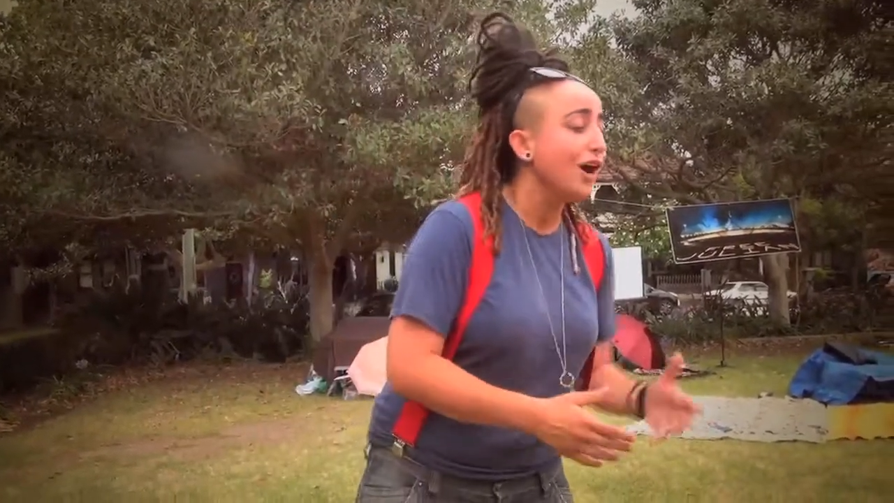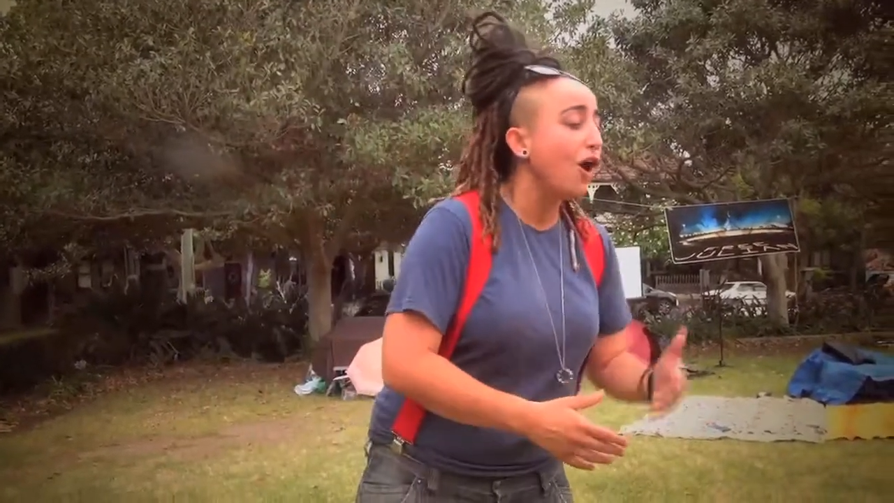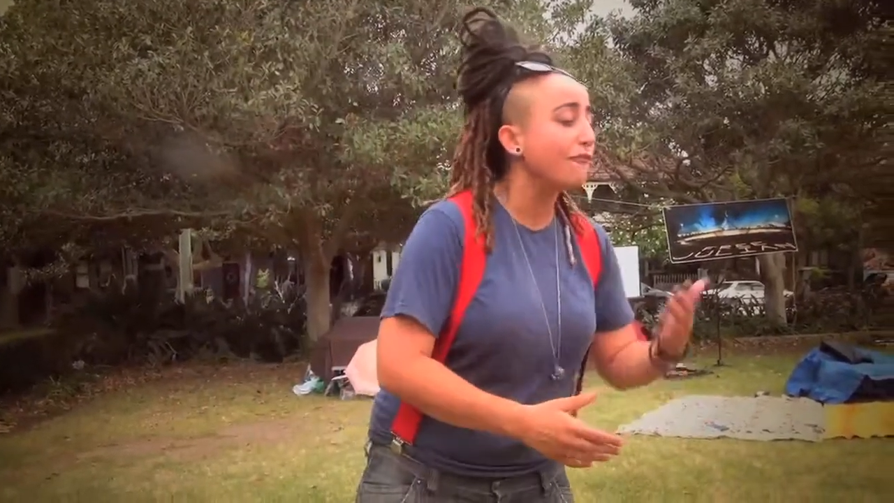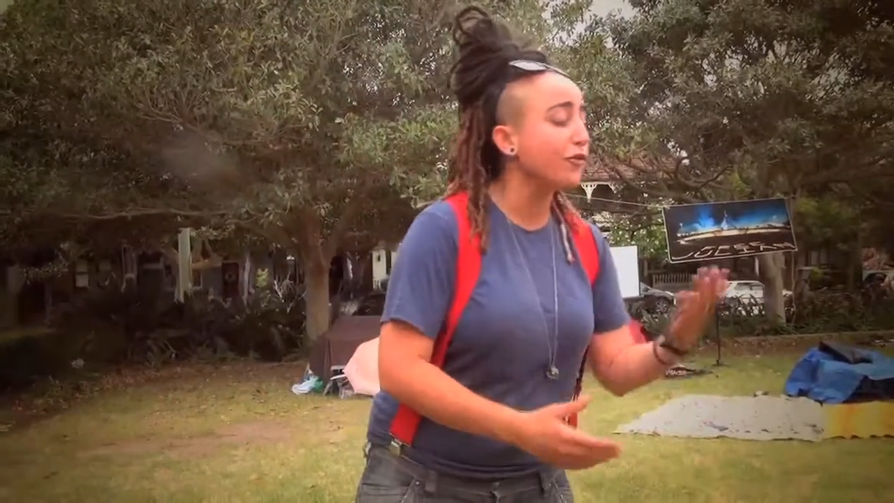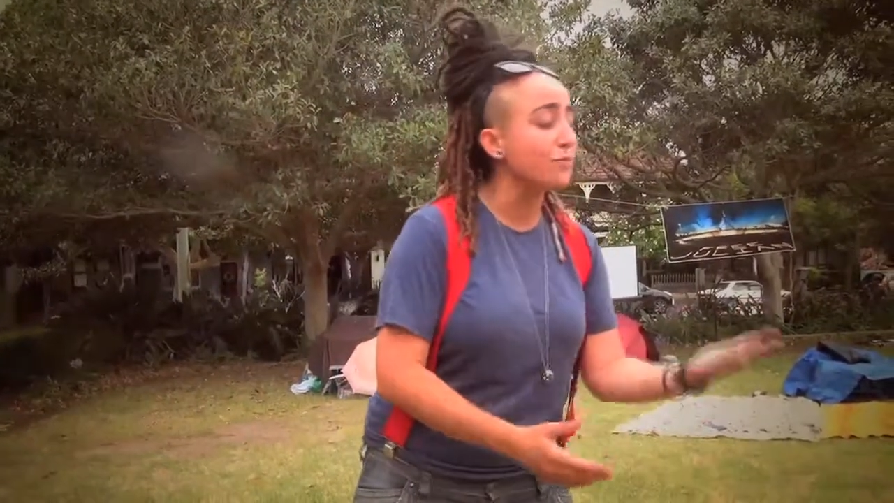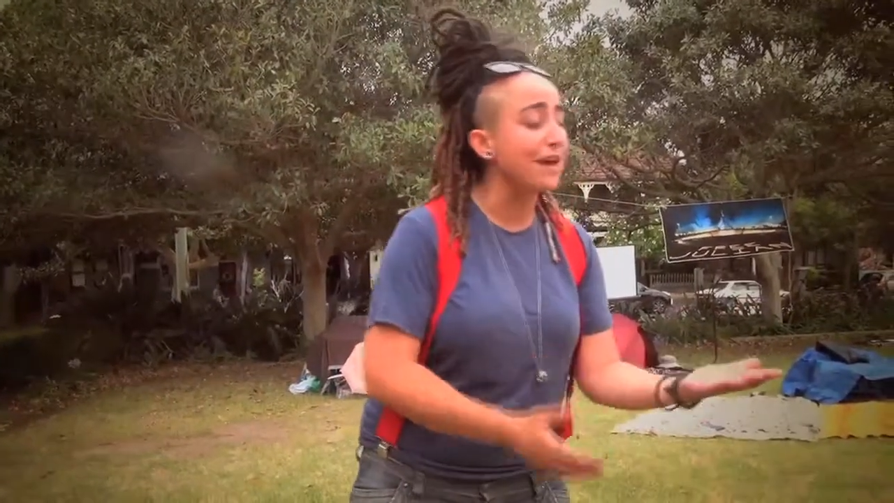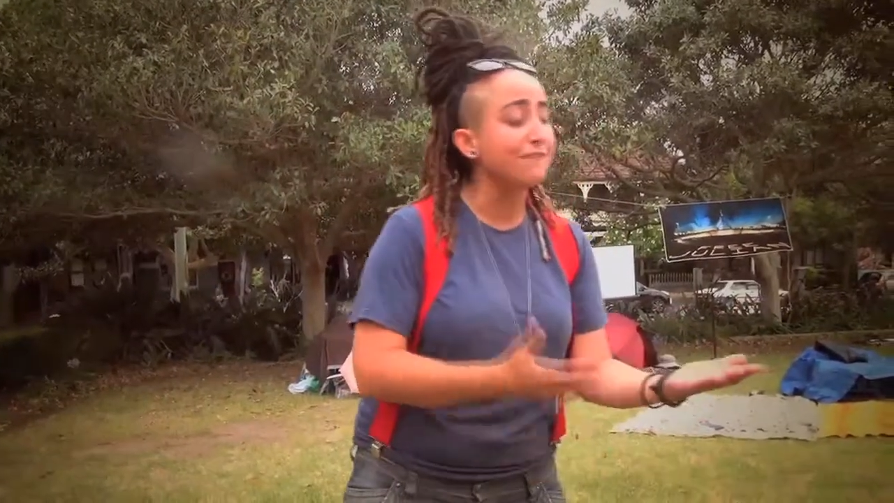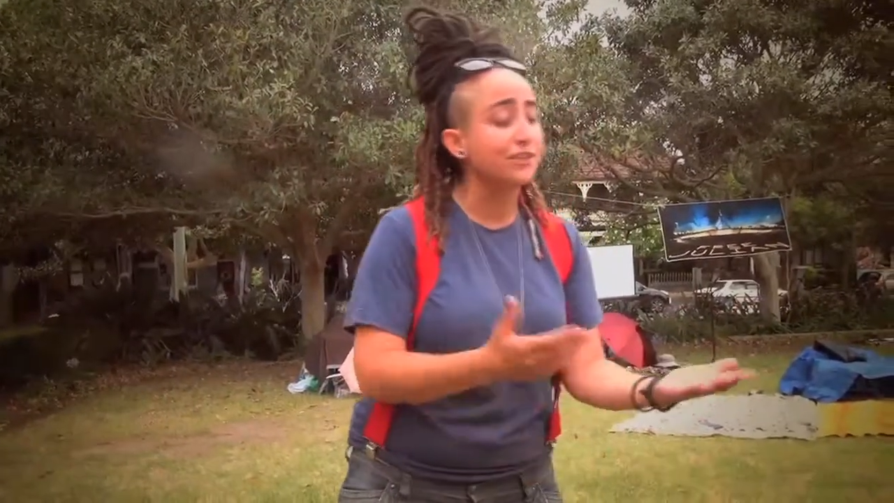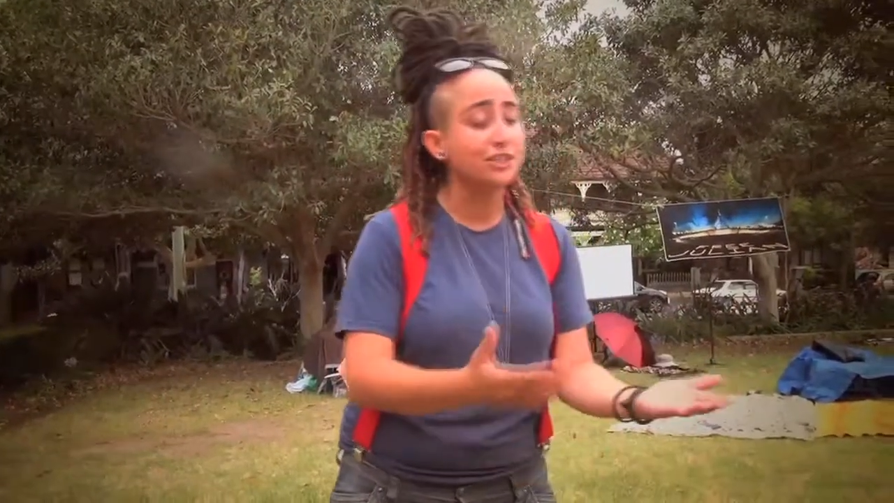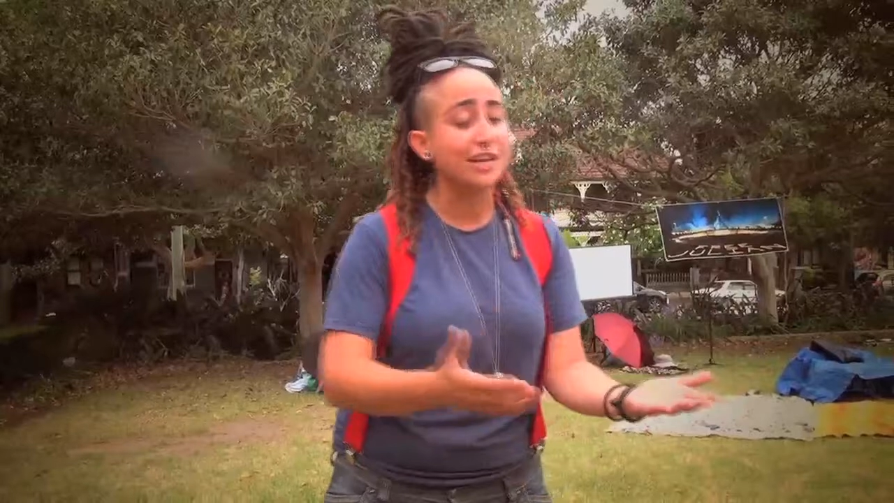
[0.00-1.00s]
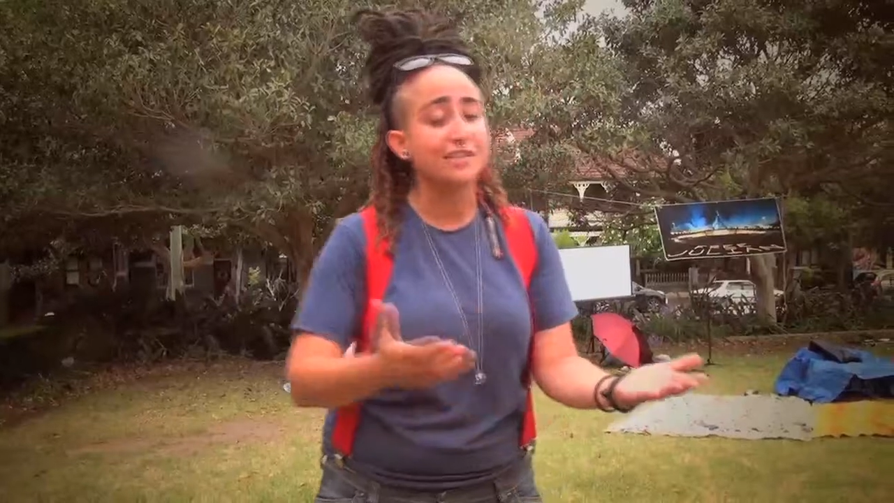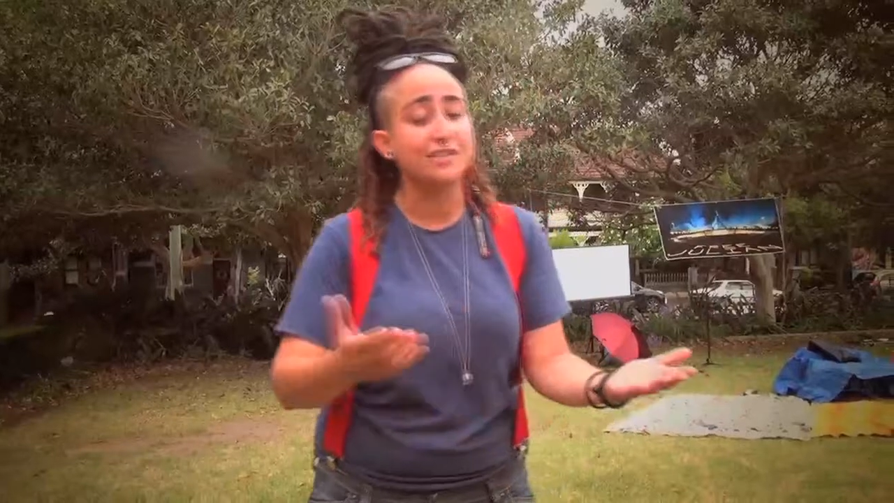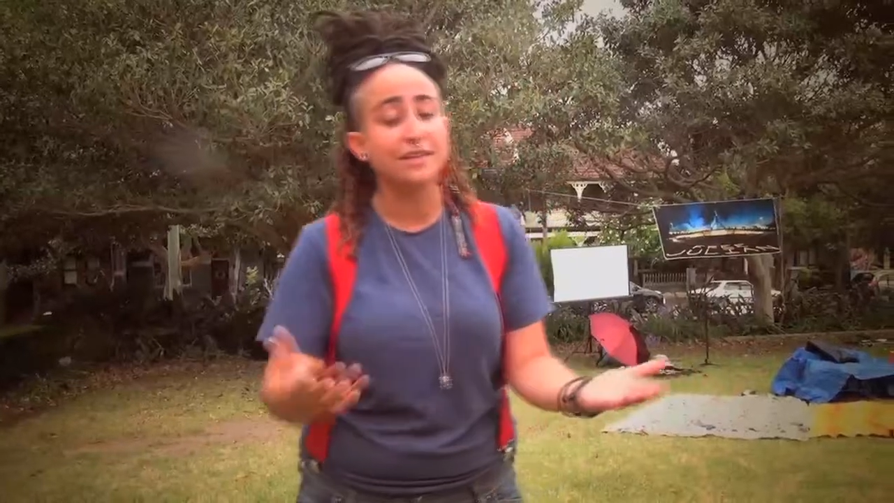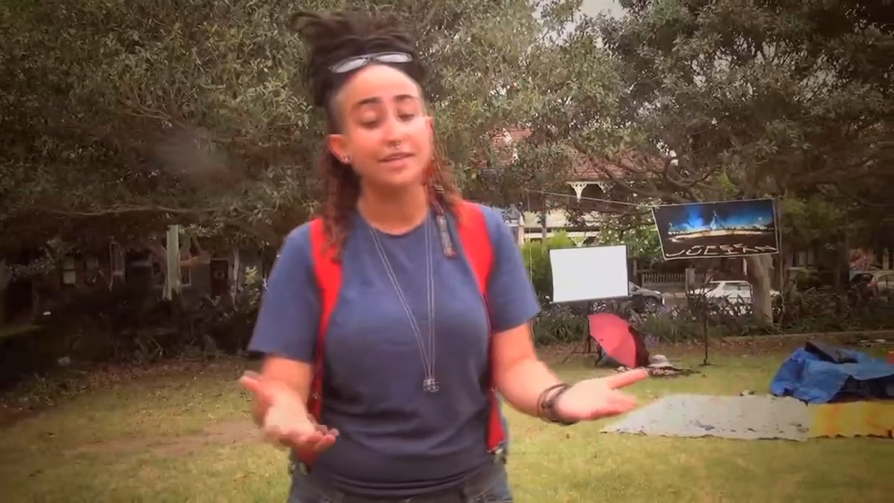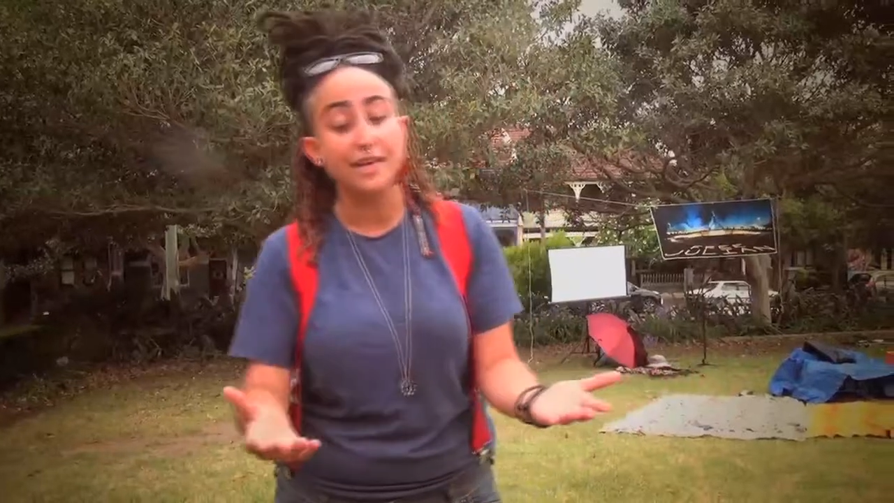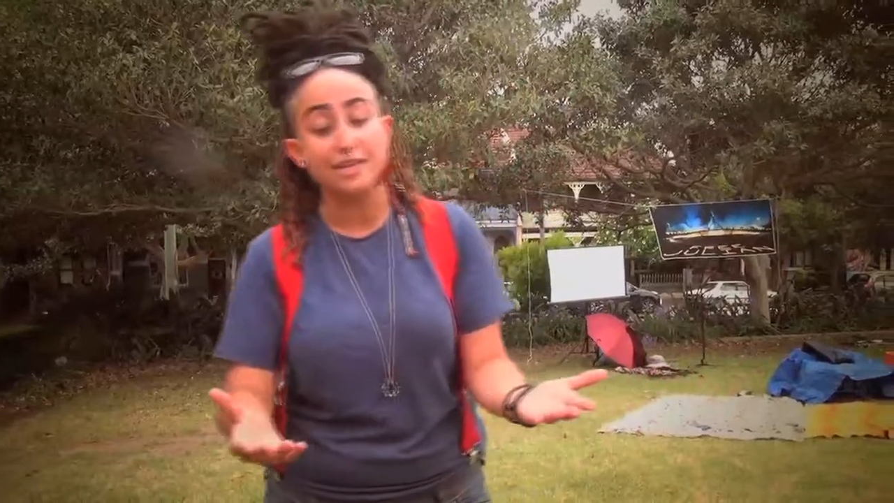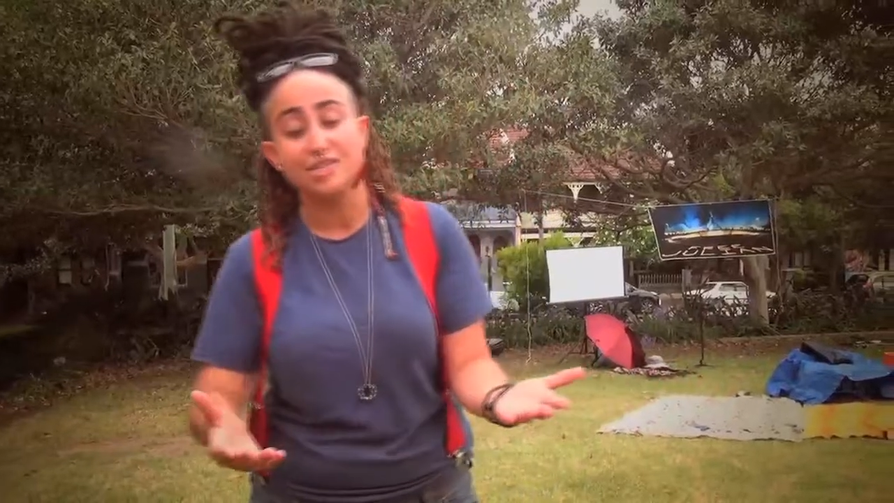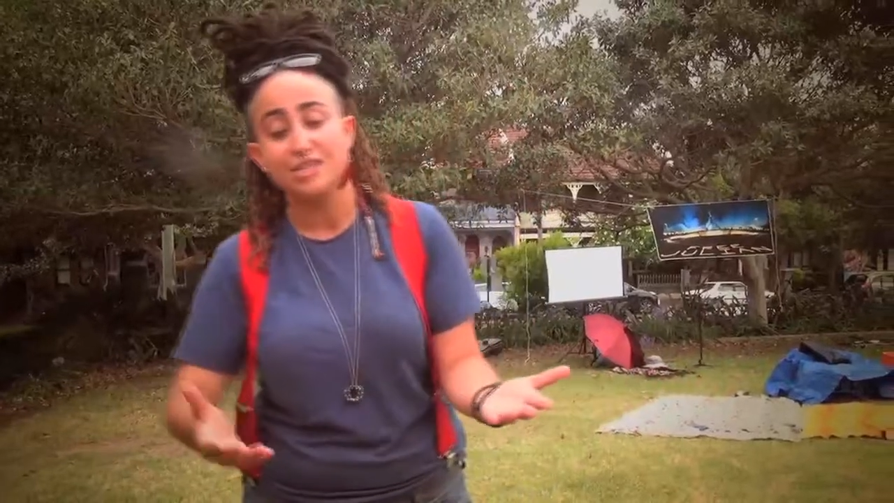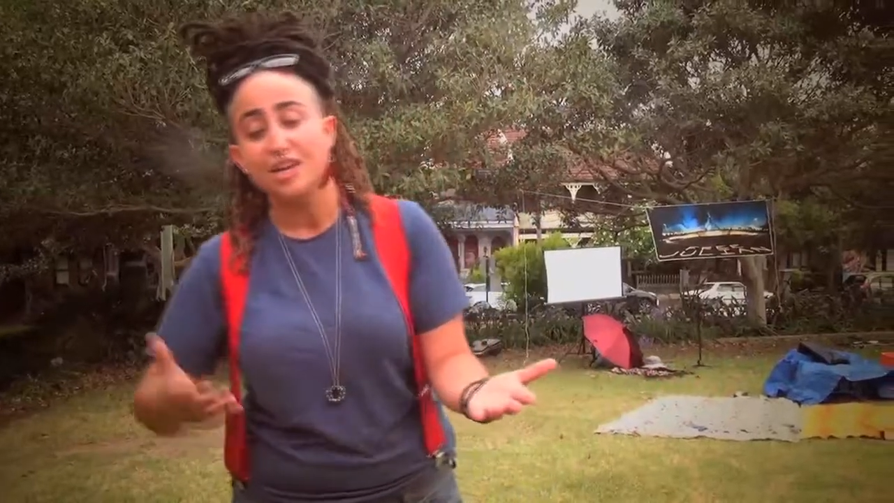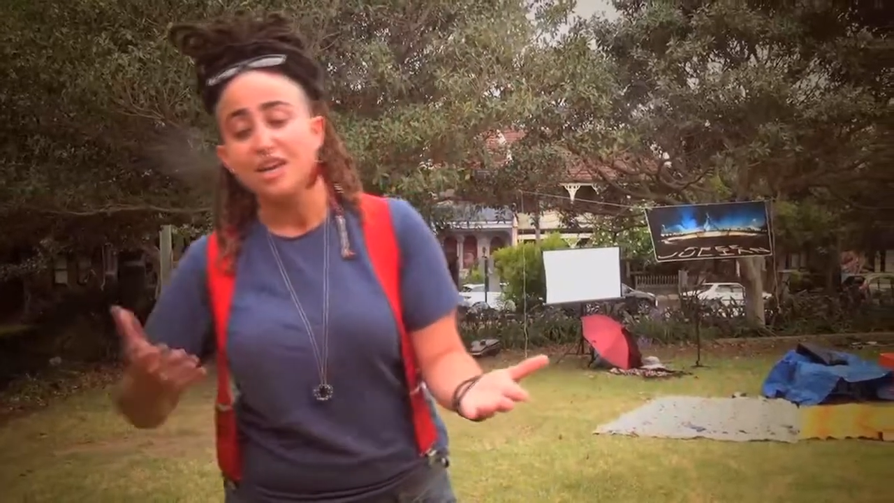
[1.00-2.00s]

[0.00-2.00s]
of whomever sheds the least